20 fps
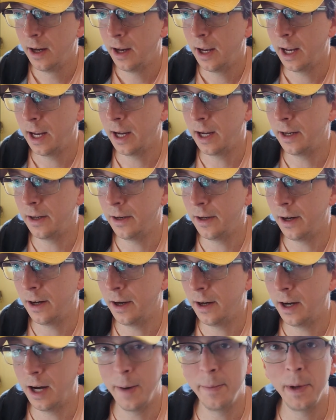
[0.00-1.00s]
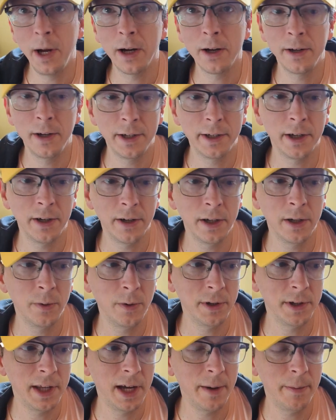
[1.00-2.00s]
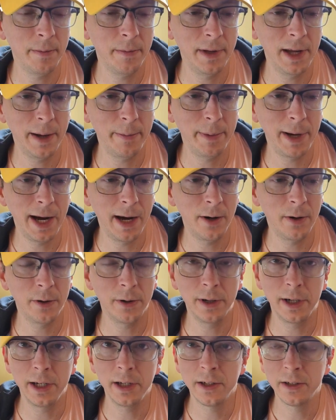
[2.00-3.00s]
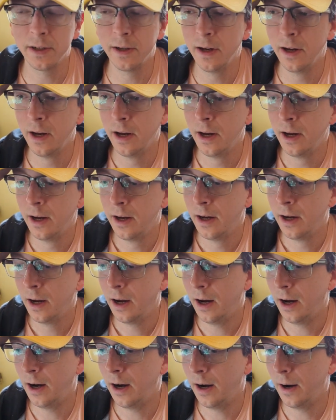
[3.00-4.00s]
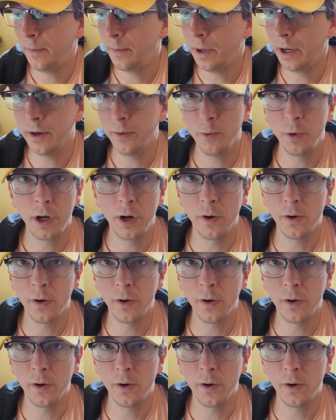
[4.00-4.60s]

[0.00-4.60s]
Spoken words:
and I'm not going to tell you what that power is, but we